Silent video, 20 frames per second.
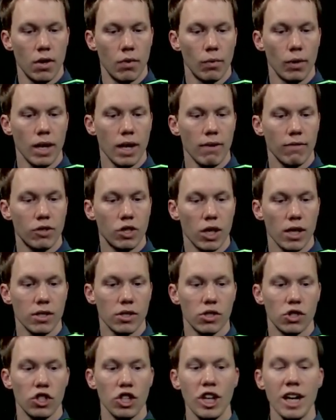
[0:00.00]
We have
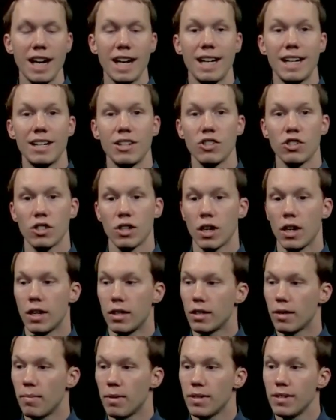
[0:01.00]
just changed
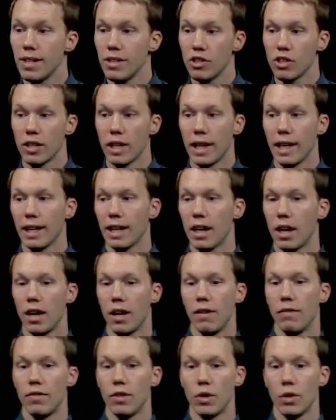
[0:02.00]
the positioning
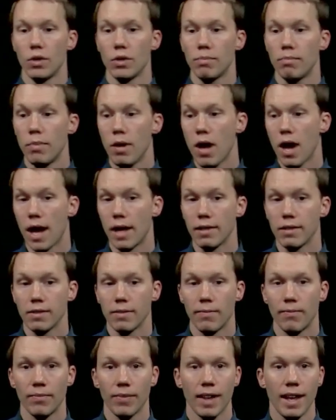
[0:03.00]
of those bonds.
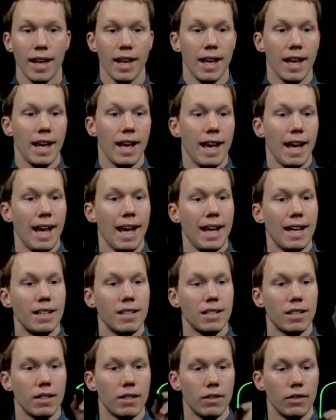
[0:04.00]

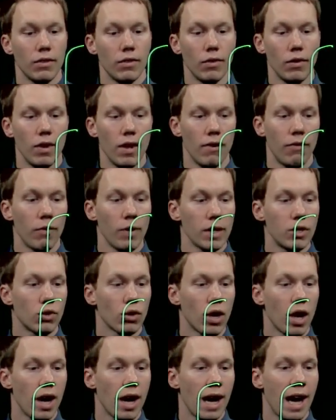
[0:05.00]
And if we
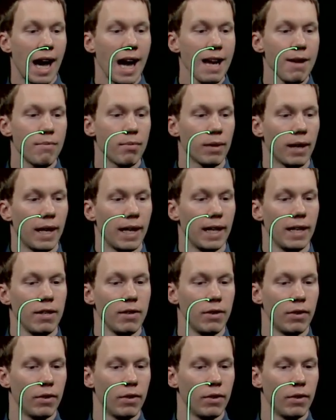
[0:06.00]
draw a hybrid